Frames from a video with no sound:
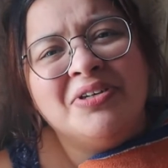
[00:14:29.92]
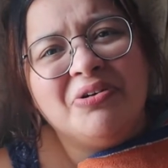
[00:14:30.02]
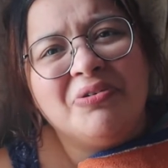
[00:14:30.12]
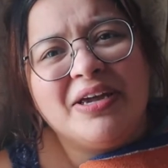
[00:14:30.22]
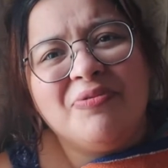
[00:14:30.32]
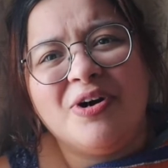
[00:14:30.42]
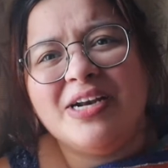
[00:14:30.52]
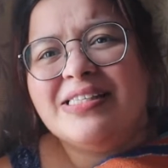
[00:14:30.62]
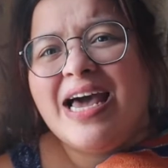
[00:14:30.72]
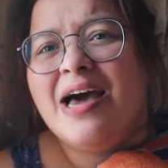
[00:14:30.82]
okay,
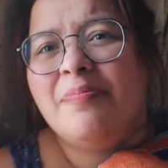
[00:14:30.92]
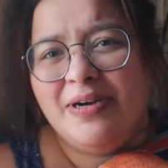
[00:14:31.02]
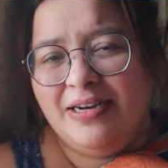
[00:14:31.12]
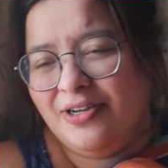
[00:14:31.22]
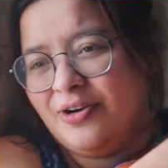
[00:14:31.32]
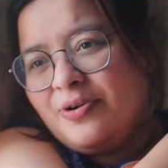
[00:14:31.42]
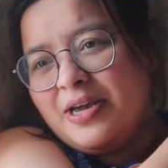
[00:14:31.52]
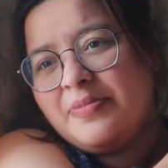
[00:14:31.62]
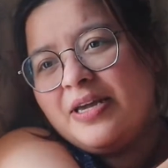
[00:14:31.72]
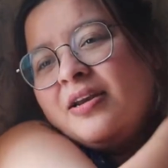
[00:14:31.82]
what is happening? You know what
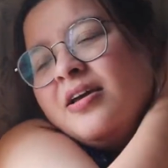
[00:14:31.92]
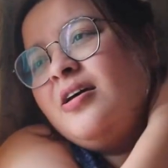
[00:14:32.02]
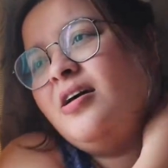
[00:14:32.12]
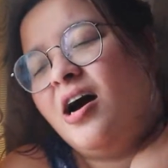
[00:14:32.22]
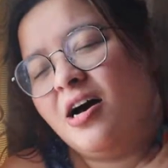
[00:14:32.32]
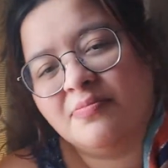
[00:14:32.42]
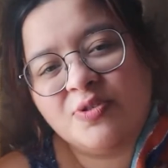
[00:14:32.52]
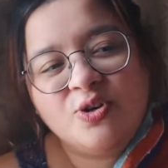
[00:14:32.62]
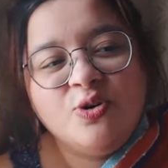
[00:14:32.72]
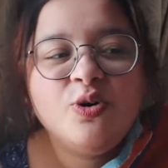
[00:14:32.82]
I mean?
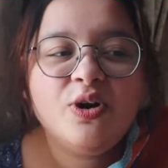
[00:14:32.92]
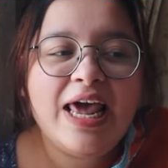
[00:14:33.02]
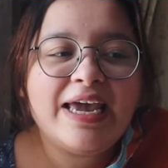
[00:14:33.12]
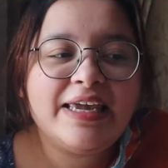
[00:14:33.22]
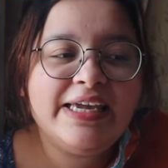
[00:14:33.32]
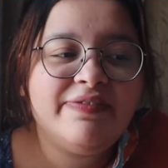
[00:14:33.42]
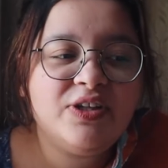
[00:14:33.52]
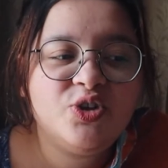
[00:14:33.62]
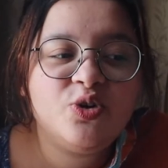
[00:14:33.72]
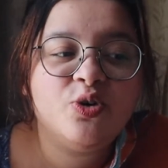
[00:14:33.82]
So, like,
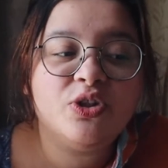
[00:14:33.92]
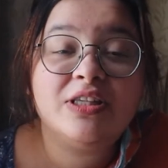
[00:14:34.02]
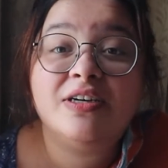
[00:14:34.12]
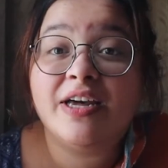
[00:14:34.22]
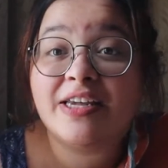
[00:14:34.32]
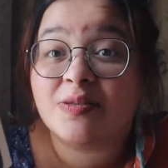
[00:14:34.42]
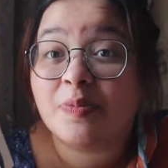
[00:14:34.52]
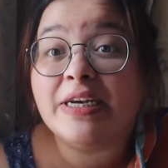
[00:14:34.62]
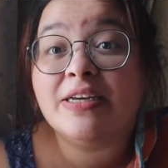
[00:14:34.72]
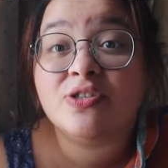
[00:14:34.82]
even though the
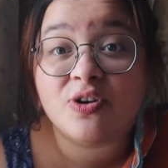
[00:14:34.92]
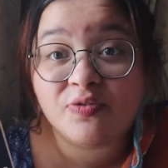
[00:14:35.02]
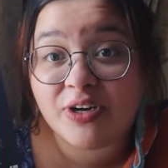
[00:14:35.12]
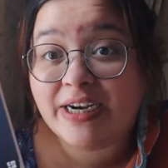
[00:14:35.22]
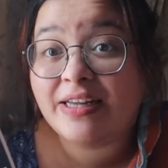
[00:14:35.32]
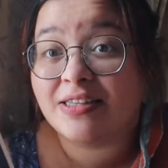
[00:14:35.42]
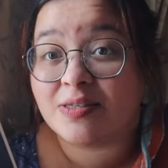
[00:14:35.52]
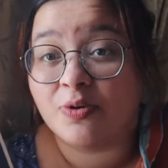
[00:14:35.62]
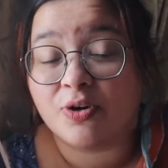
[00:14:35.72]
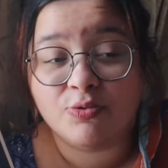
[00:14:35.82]
experience of reading
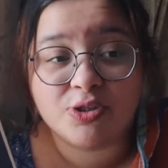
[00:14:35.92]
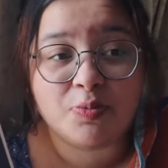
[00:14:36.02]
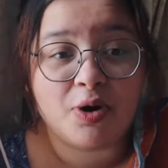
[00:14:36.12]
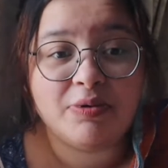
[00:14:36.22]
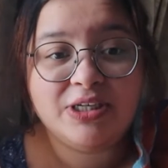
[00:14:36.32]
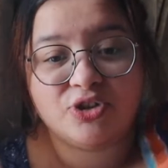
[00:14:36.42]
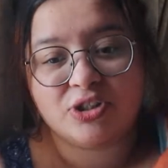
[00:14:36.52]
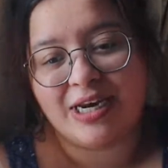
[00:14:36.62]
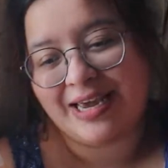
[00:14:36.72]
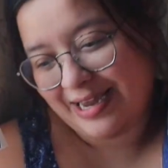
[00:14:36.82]
this book was probably
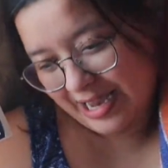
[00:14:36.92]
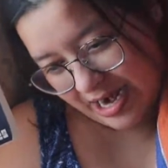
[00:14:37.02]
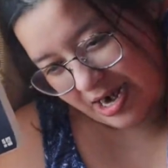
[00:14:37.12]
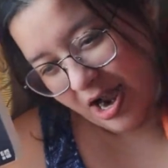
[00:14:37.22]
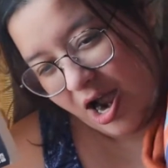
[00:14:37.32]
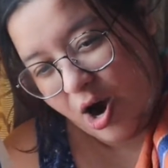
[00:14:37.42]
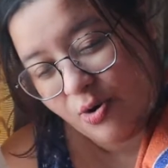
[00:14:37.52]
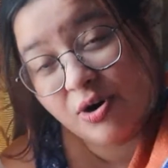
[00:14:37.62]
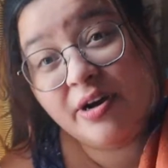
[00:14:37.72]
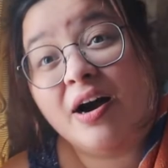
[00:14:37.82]
just, like, an
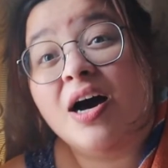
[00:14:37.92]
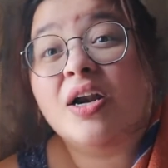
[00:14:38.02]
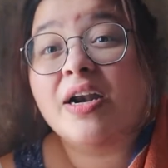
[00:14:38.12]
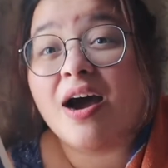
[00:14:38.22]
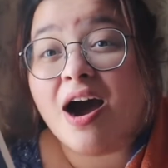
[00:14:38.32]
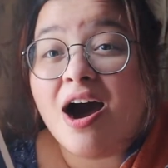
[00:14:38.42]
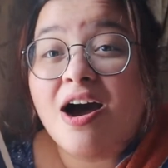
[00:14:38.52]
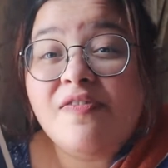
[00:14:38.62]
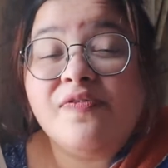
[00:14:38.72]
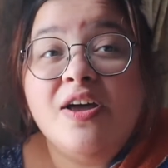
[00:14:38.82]
hour, hour and a
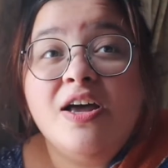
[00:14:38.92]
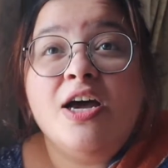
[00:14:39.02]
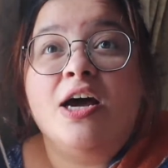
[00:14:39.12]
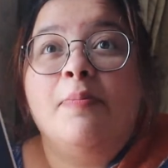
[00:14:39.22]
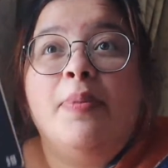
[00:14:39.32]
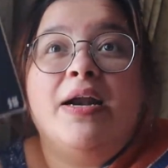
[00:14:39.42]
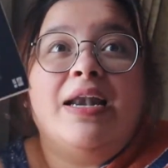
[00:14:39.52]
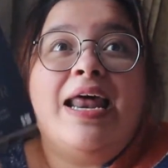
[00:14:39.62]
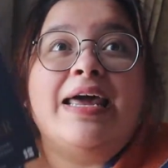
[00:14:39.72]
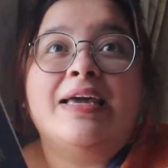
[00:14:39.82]
half,
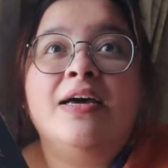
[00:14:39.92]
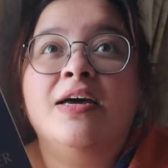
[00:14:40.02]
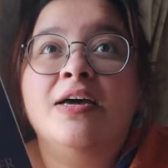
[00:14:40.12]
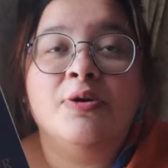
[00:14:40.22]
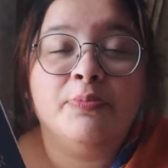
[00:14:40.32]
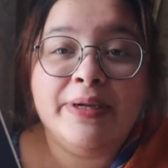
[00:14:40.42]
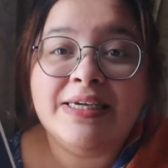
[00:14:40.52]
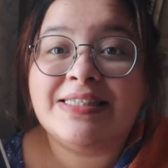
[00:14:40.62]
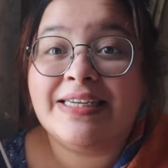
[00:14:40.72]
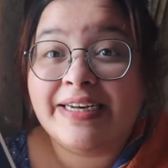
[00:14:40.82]
but, like,
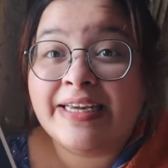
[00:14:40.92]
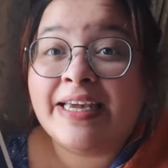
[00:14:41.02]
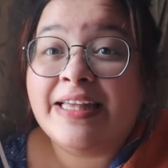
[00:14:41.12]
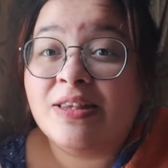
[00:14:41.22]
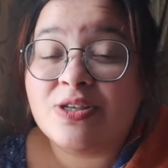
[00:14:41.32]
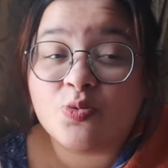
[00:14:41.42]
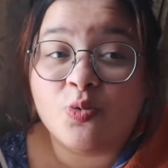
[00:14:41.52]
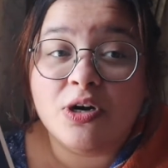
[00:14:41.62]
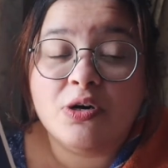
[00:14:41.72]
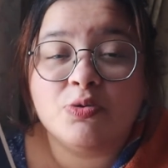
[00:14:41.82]
me sitting in this
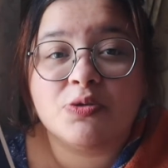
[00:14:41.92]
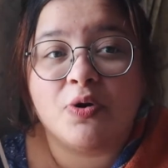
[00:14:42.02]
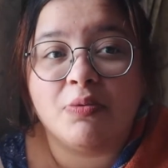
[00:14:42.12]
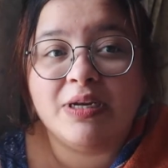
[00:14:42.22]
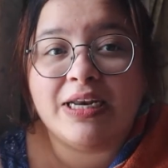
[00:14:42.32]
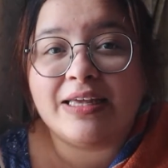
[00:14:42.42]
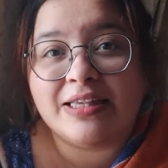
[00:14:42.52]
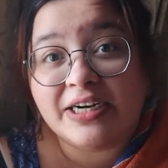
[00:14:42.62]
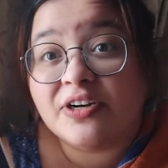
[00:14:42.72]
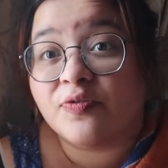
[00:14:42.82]
world was probably, like,
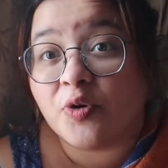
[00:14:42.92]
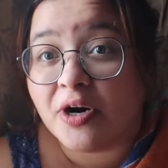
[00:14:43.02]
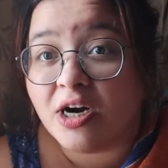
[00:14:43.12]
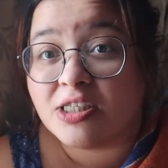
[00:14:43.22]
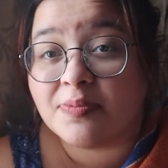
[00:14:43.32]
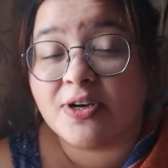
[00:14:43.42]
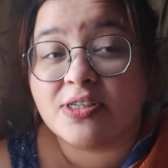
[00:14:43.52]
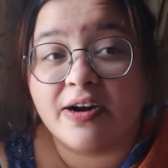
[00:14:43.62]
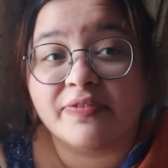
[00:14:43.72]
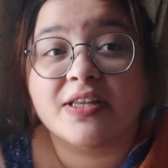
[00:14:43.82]
3 to 4 hours,
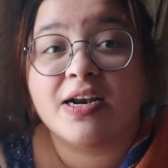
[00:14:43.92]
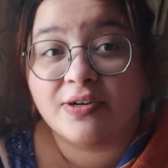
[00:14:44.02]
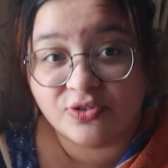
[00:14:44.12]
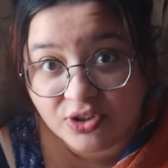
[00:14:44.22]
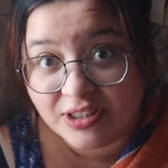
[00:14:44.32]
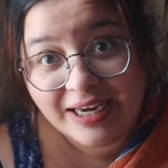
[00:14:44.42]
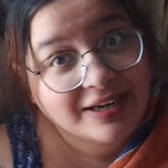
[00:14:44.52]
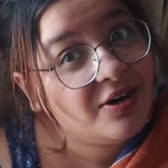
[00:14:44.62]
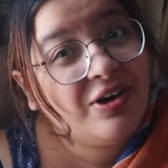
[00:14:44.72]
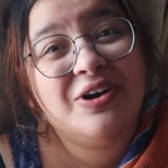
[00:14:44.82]
because after that, I was just,
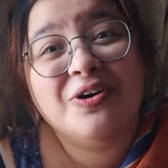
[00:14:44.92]
like,